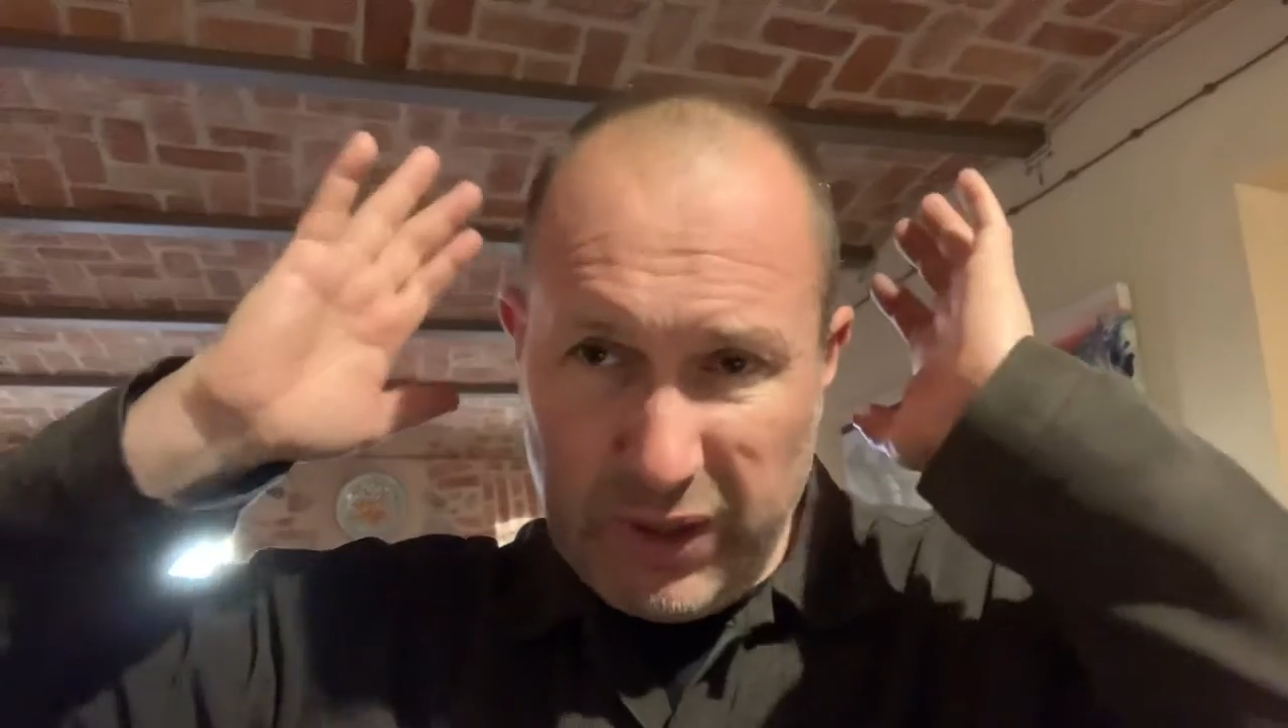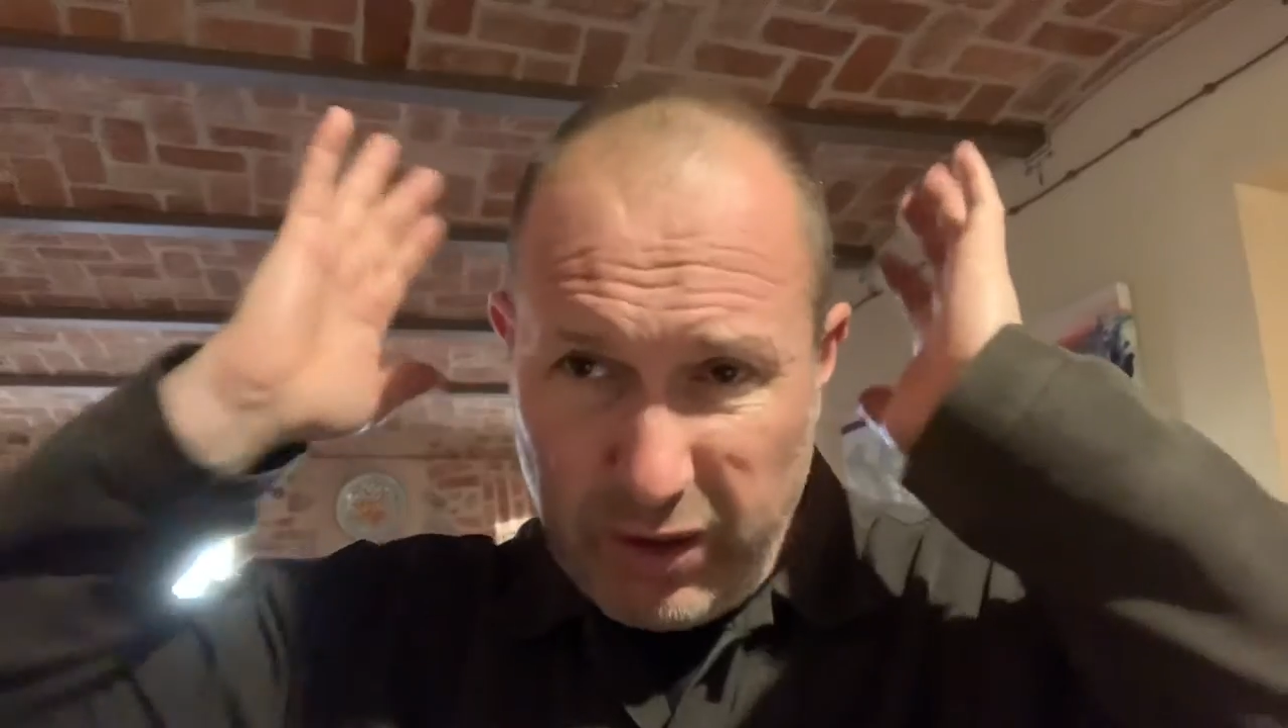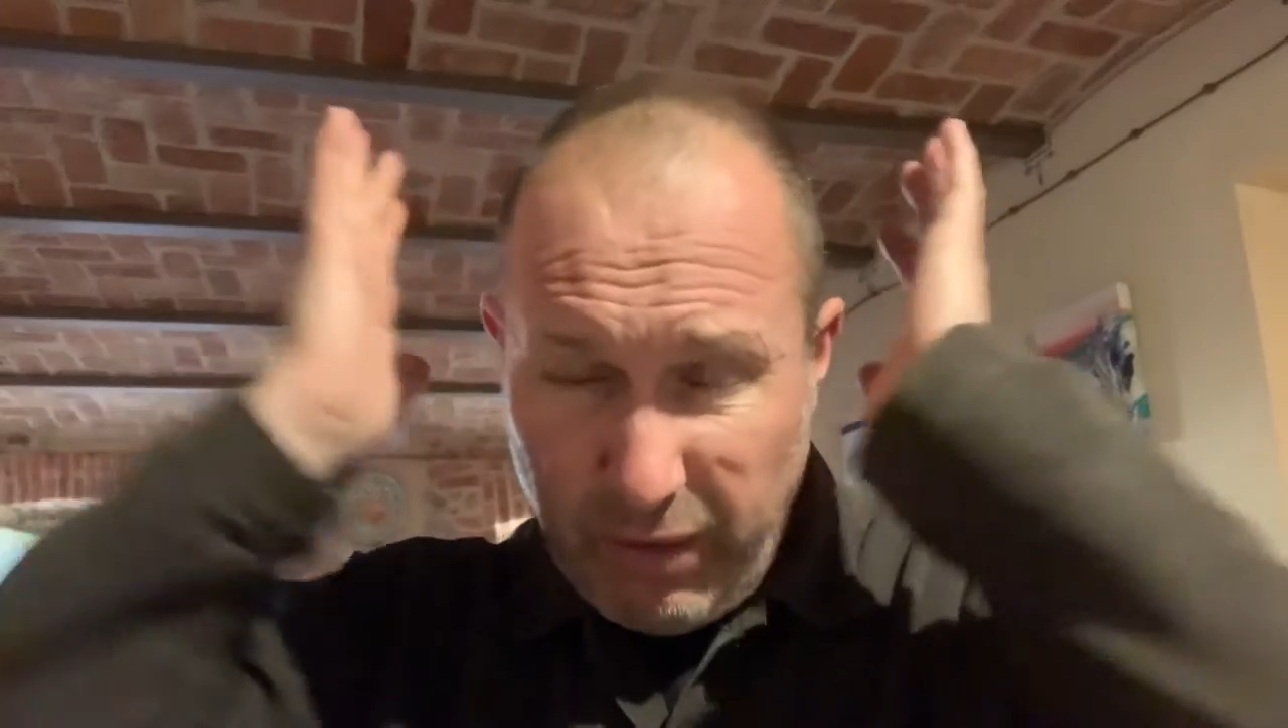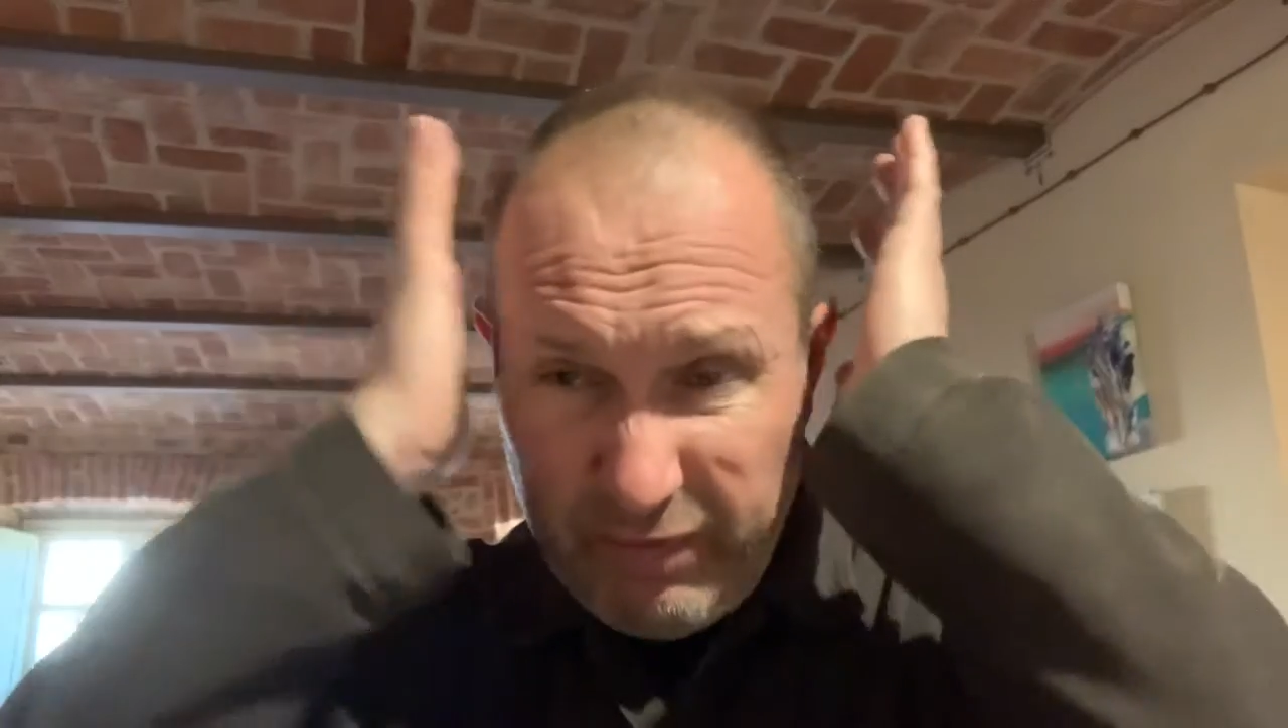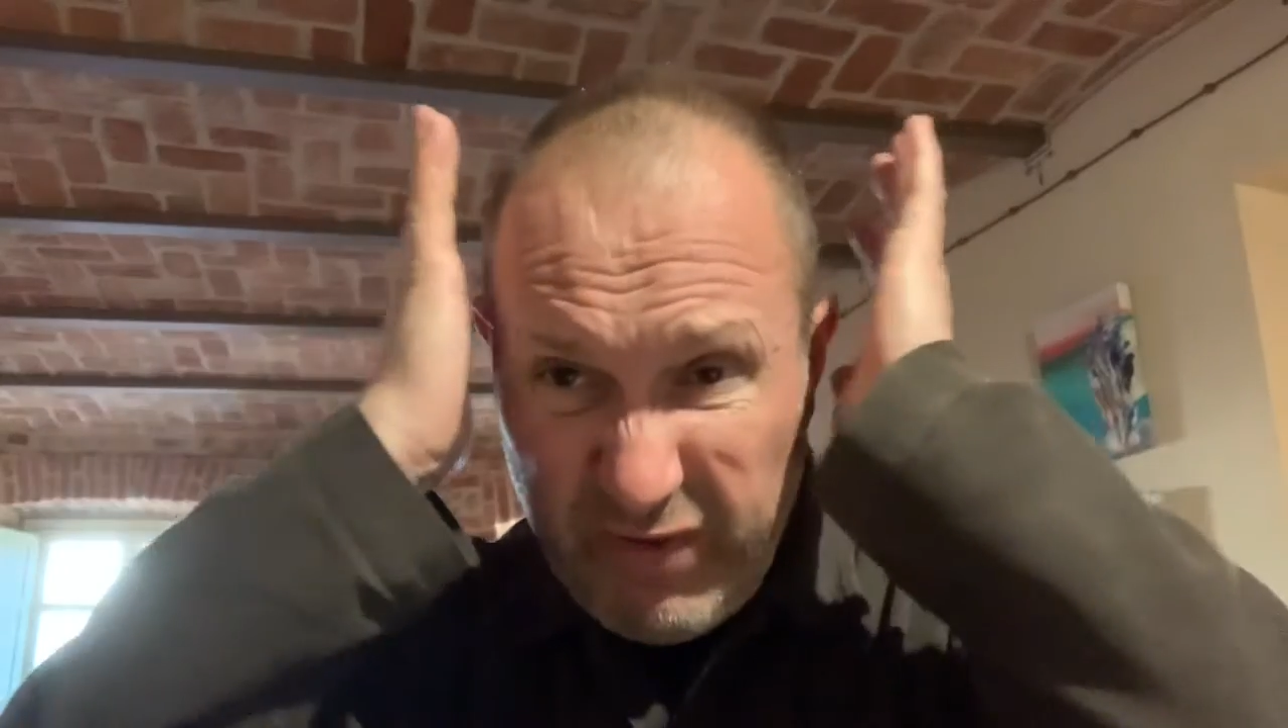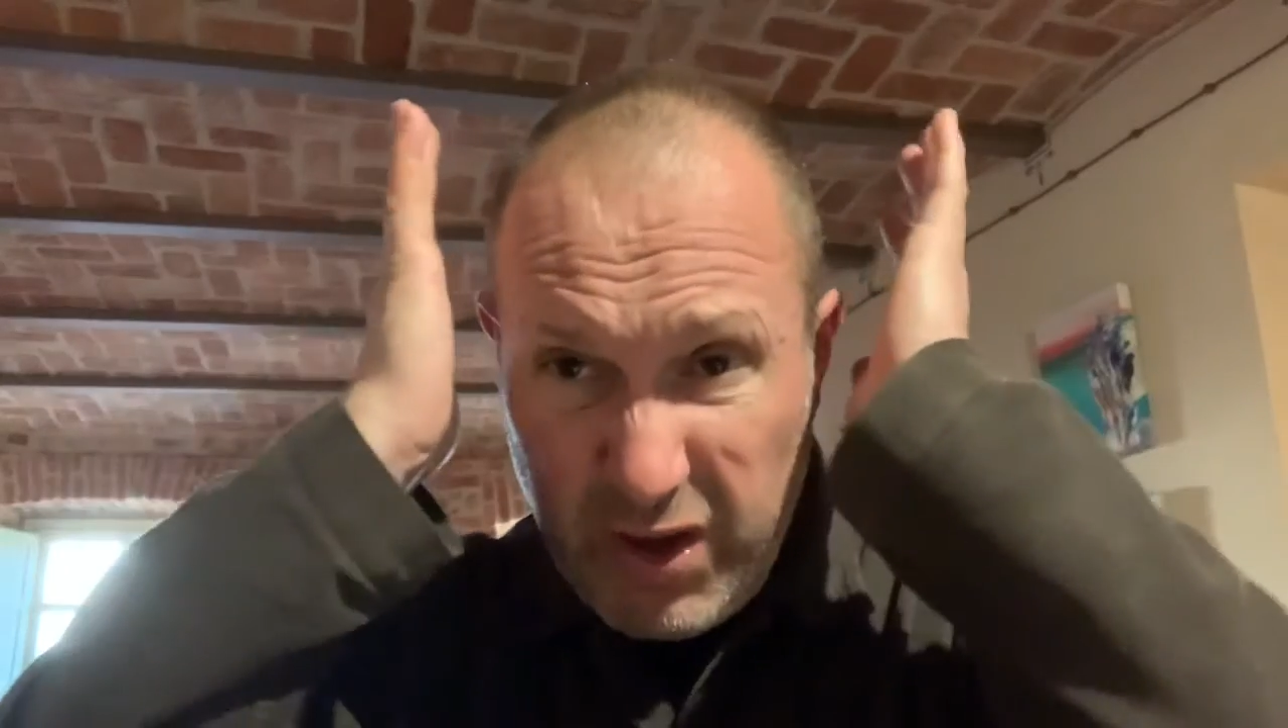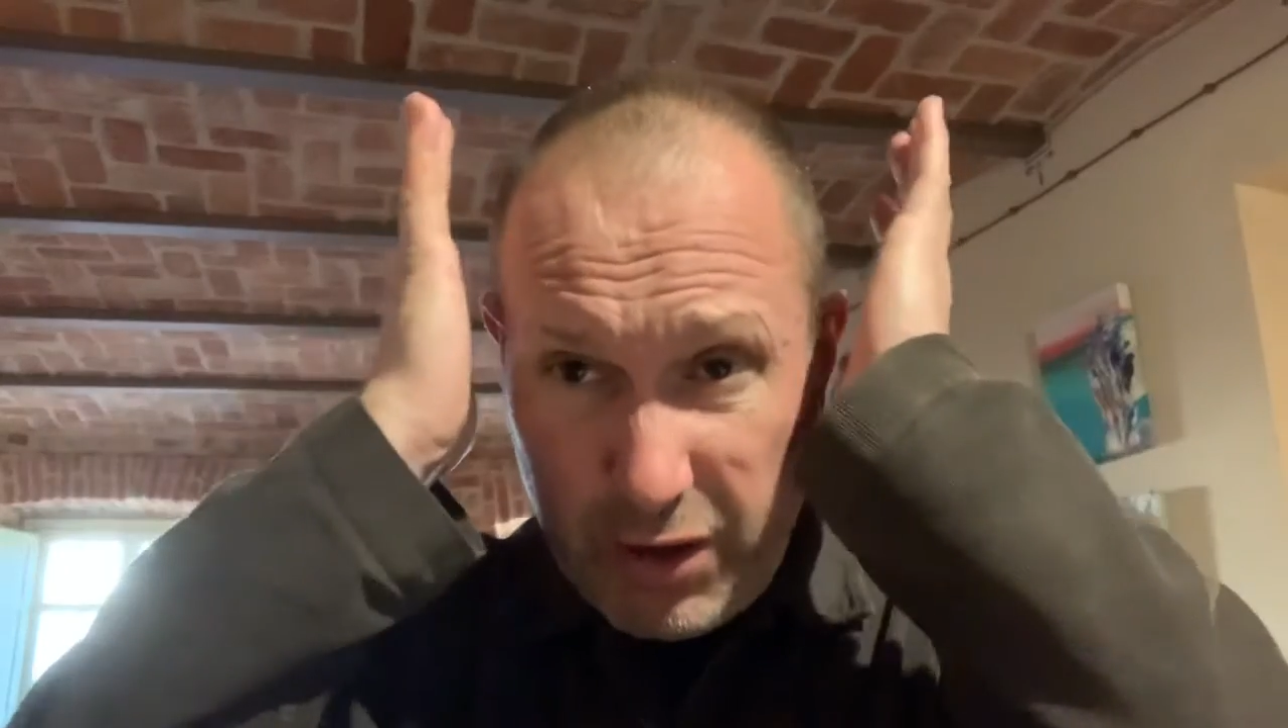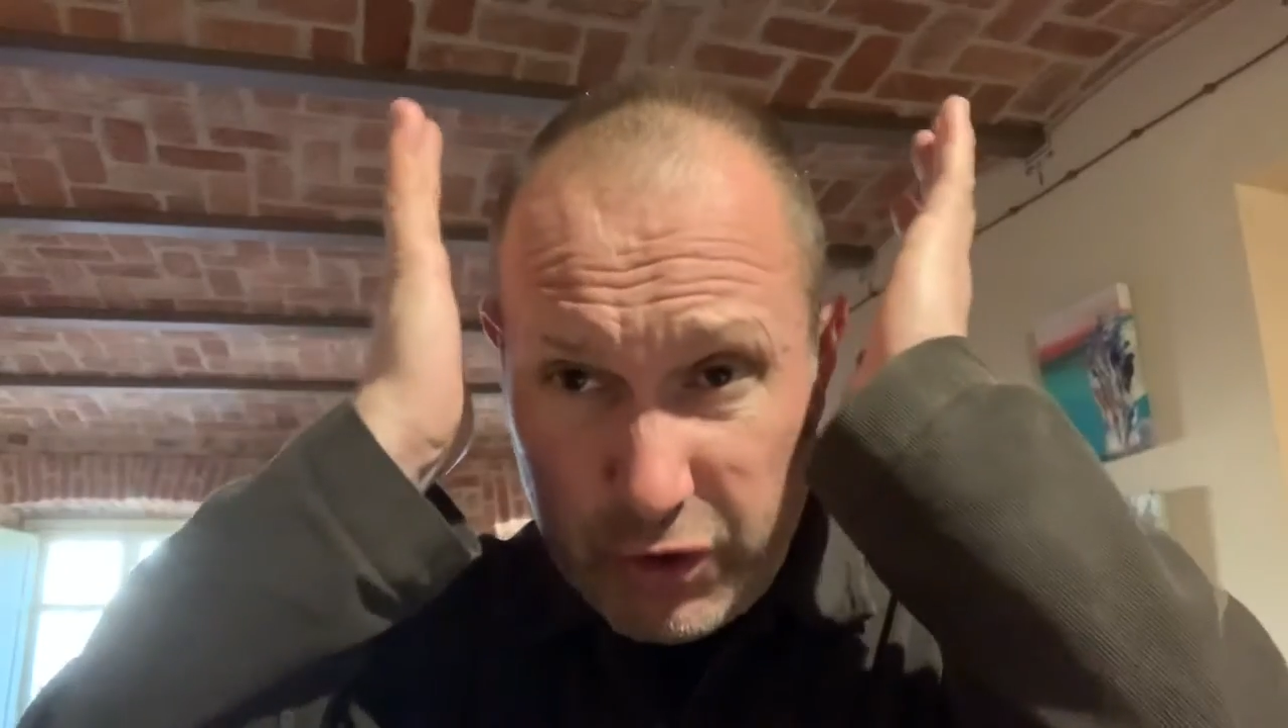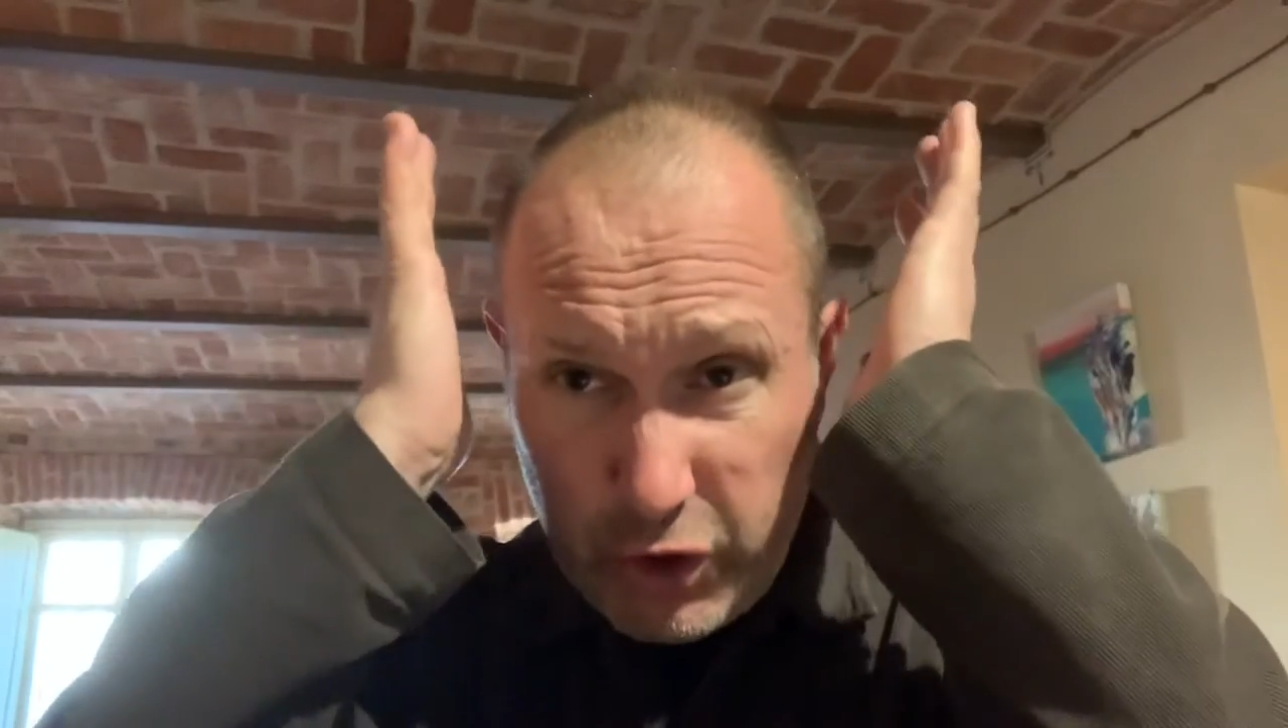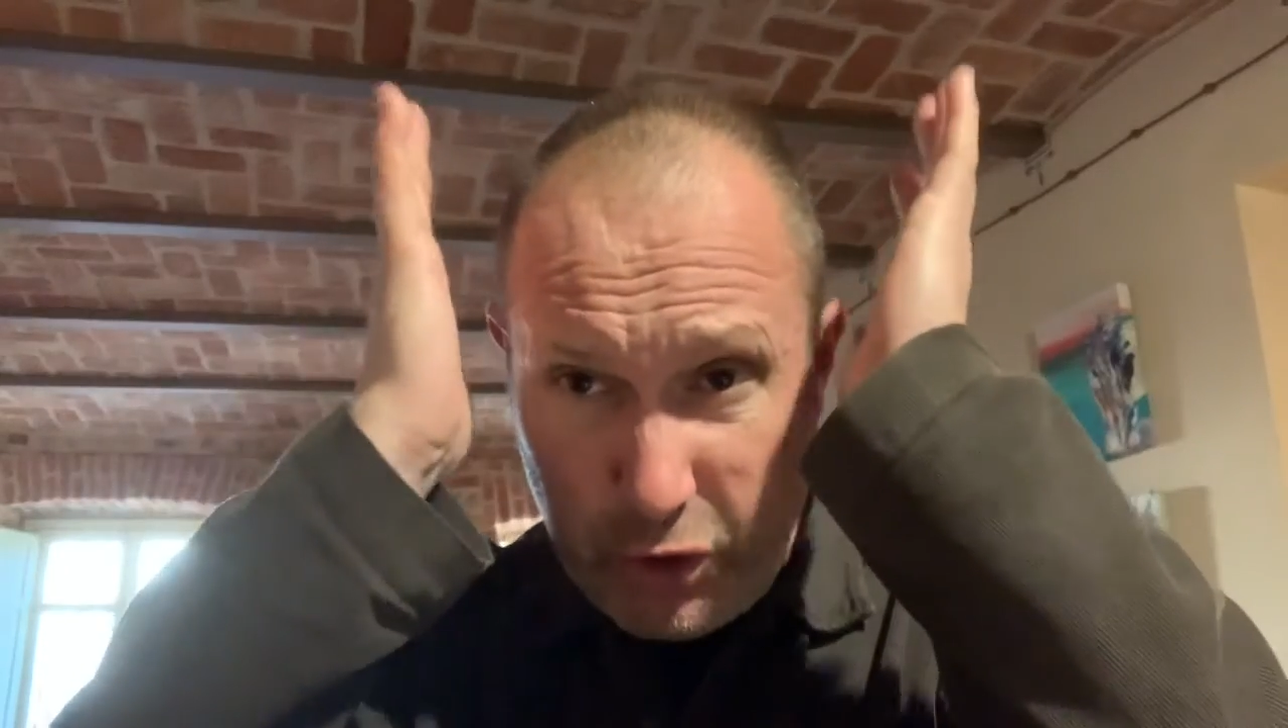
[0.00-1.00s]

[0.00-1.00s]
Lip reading: convert